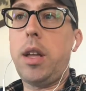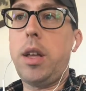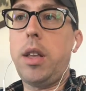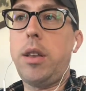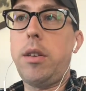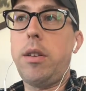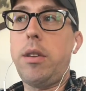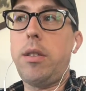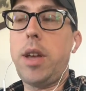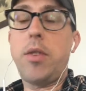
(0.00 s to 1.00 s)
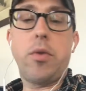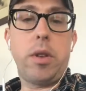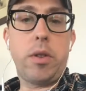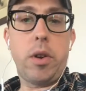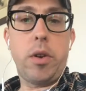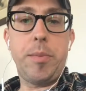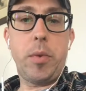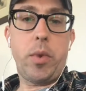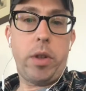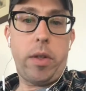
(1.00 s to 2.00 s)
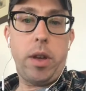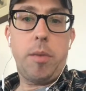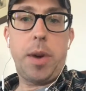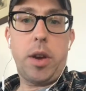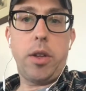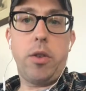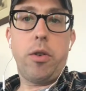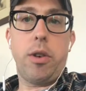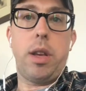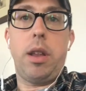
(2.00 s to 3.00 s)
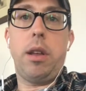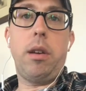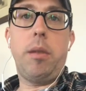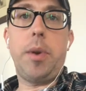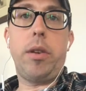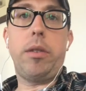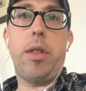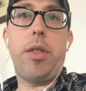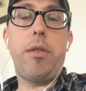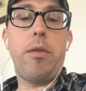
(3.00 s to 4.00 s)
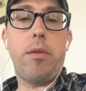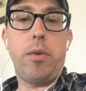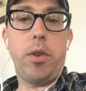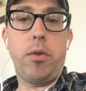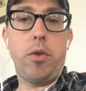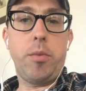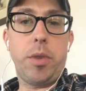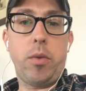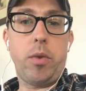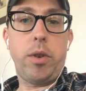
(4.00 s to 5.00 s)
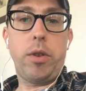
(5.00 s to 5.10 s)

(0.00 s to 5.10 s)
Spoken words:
And naturally so. I mean, when you think about it, you're eating about a third of what you normally would.